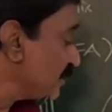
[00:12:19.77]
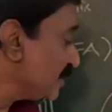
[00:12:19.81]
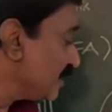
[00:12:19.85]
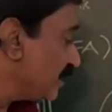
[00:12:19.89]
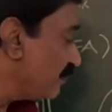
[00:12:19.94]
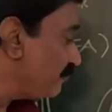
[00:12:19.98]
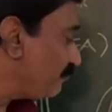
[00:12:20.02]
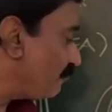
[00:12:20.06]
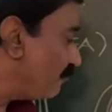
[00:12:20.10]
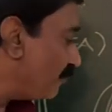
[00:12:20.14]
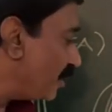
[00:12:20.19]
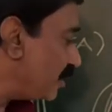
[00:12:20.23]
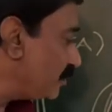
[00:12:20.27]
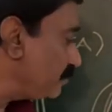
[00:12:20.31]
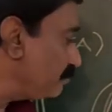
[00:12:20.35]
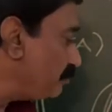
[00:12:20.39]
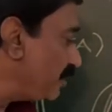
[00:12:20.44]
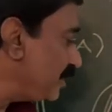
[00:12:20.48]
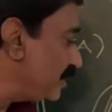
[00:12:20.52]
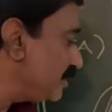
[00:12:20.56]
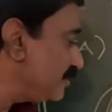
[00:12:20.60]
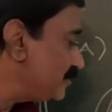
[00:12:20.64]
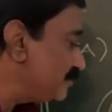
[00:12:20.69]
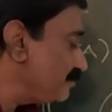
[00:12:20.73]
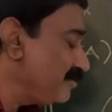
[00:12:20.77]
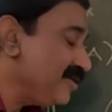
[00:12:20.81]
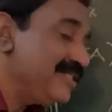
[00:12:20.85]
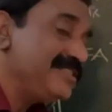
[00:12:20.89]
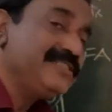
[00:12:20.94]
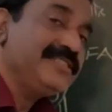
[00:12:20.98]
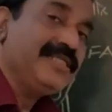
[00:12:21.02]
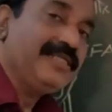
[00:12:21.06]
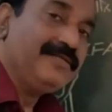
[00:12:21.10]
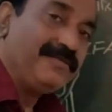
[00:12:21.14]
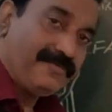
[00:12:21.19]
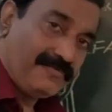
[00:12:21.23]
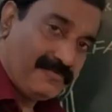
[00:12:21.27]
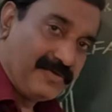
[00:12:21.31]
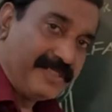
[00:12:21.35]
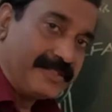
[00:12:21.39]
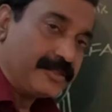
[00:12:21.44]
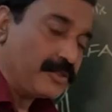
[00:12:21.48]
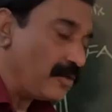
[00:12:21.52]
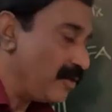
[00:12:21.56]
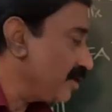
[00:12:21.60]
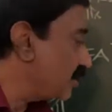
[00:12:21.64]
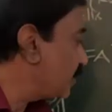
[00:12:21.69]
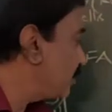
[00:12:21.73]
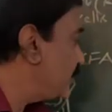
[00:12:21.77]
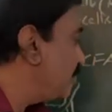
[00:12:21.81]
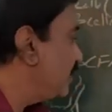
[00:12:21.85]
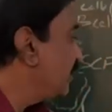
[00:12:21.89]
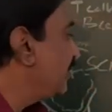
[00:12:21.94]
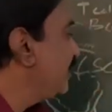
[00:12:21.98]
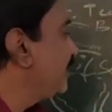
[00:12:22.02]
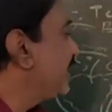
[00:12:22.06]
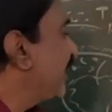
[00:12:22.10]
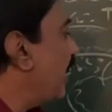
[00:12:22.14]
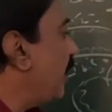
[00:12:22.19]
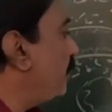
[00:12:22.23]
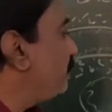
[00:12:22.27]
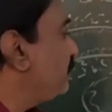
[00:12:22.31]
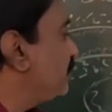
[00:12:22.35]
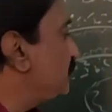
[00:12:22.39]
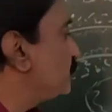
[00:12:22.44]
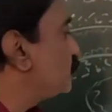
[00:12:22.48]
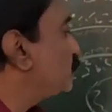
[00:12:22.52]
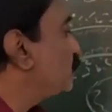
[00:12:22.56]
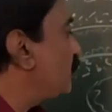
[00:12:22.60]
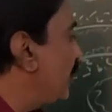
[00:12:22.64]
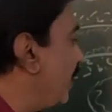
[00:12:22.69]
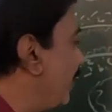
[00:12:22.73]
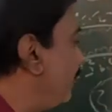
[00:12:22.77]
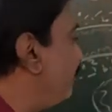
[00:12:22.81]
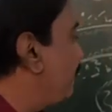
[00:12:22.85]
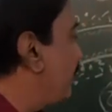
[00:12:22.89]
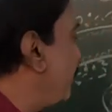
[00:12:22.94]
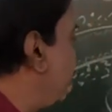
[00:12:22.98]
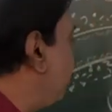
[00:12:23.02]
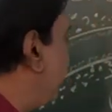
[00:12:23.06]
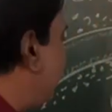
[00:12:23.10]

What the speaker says: If one blood vessel we talk, it happens to every